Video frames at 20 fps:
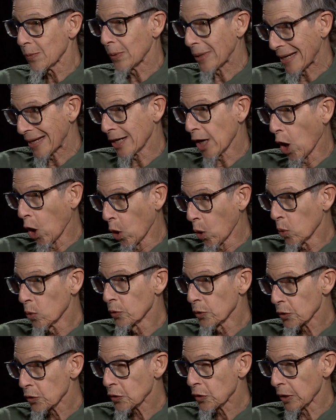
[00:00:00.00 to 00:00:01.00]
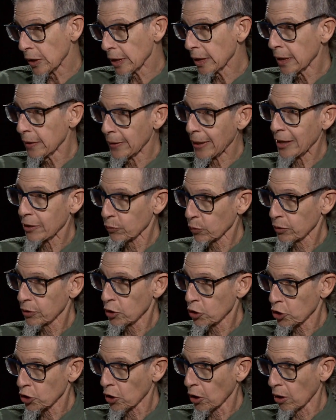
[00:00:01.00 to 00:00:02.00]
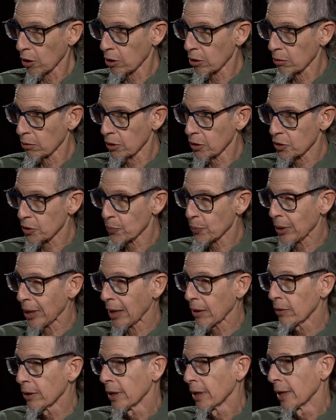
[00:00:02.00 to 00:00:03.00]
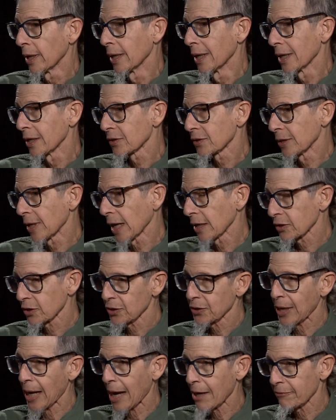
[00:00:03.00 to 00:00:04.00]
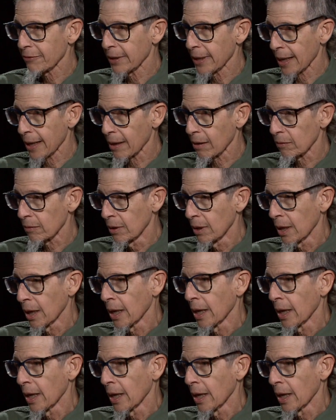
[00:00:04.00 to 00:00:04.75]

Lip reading: We own the city, and that's what the charter is about. It's not staff it out.